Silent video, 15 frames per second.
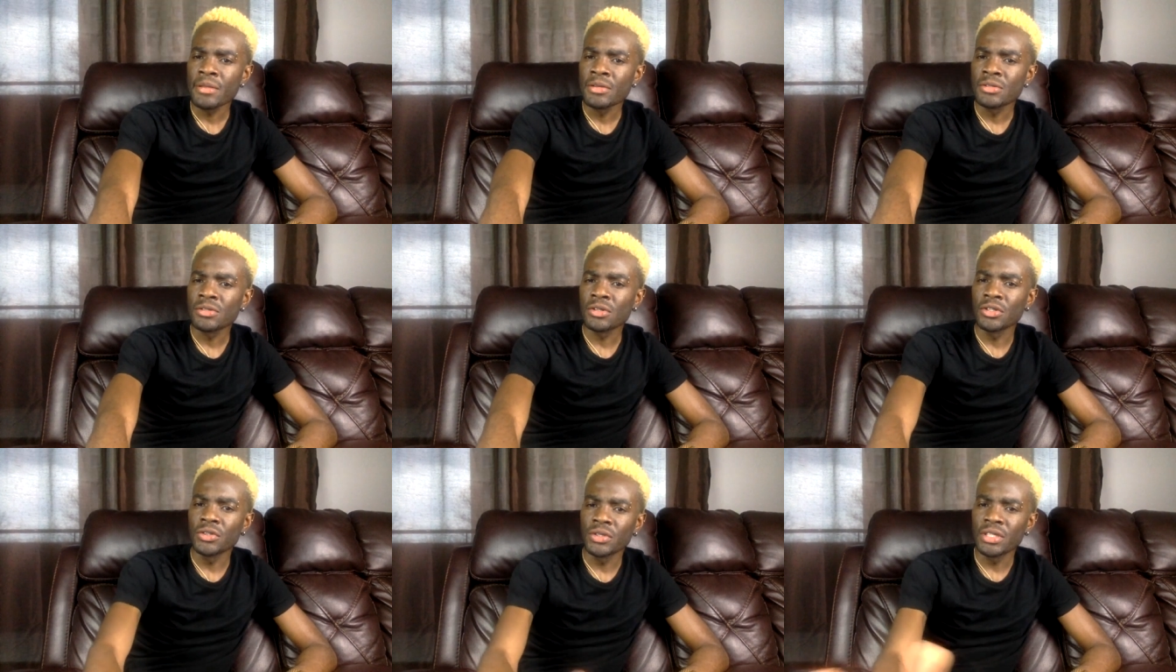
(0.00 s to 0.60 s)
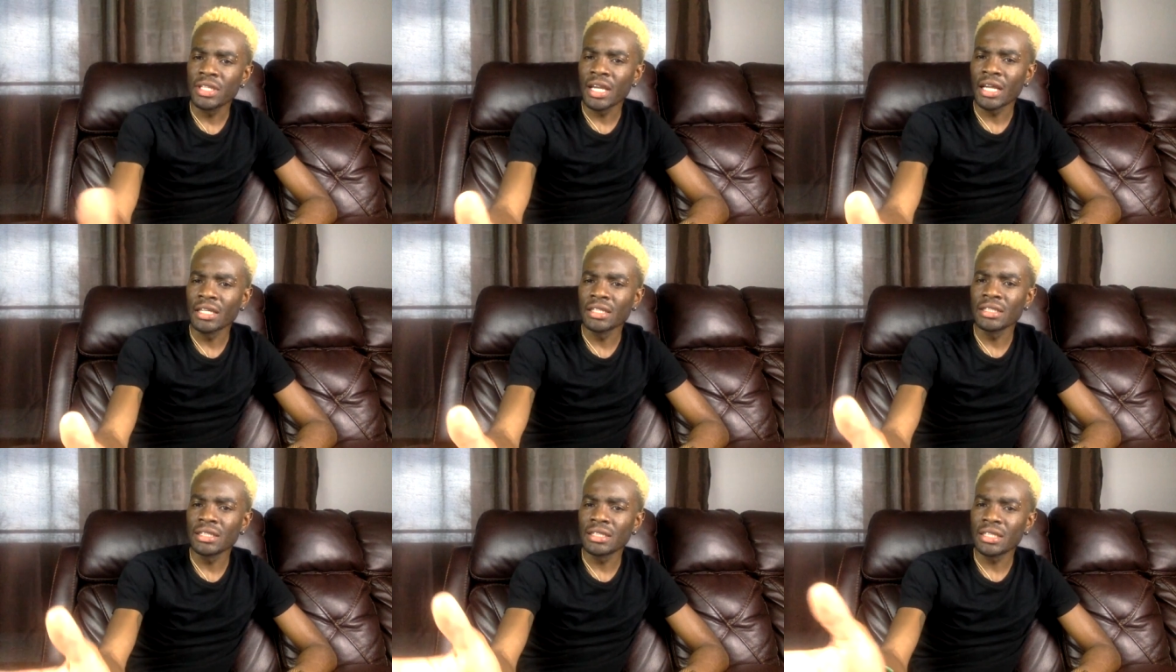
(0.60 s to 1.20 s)
So you
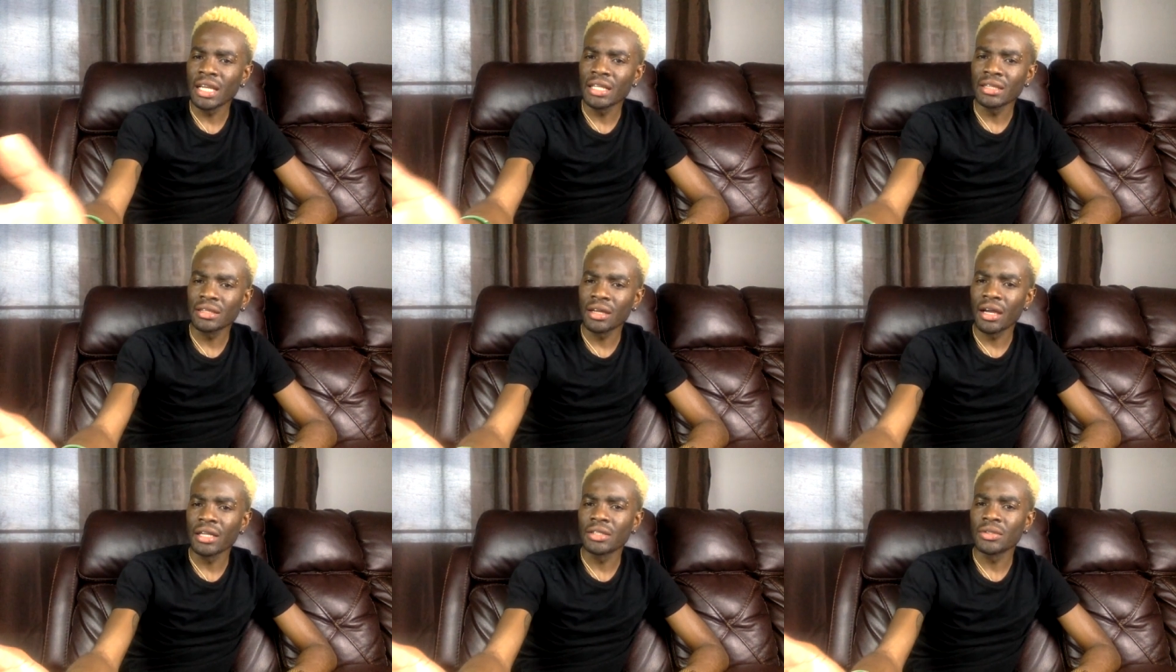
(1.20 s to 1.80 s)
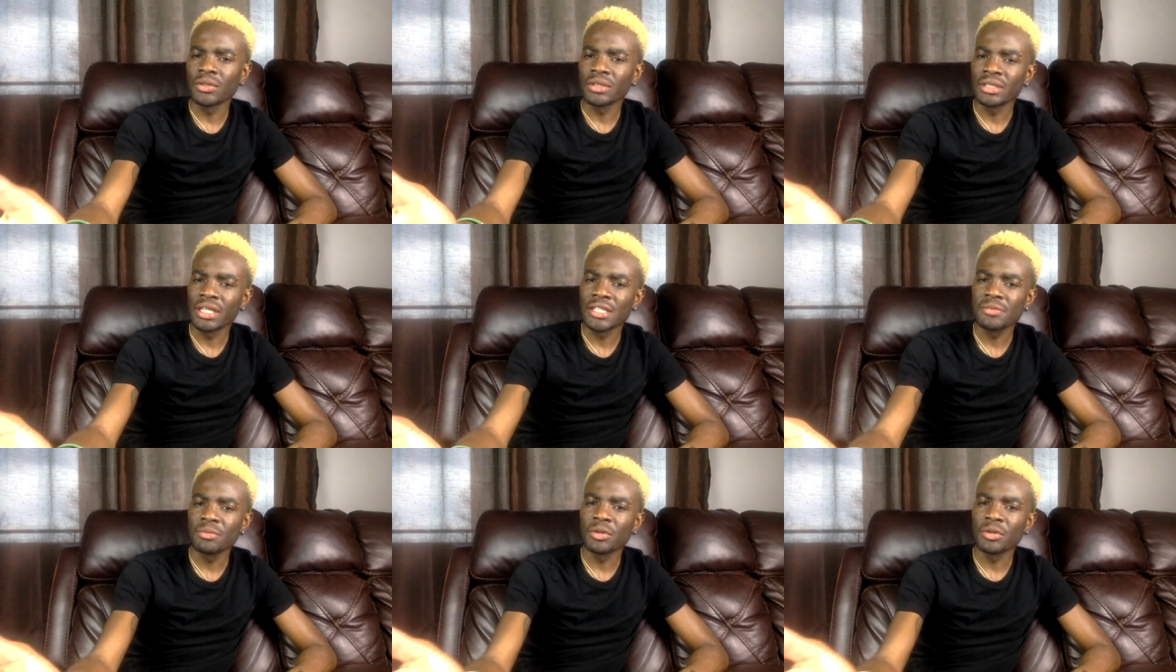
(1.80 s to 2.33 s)
can you can thaw it out, yes,